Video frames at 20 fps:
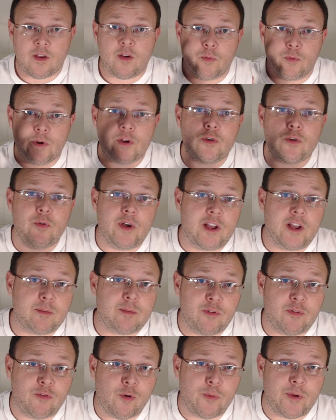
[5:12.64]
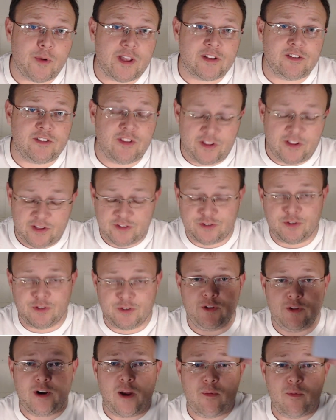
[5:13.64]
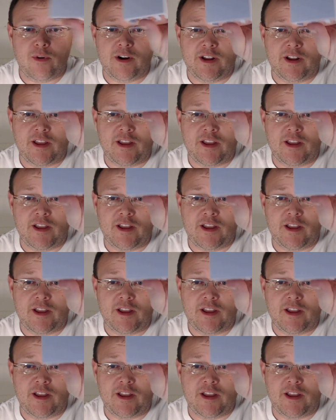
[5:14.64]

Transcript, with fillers: Real quick, before we get to the controller, I wanted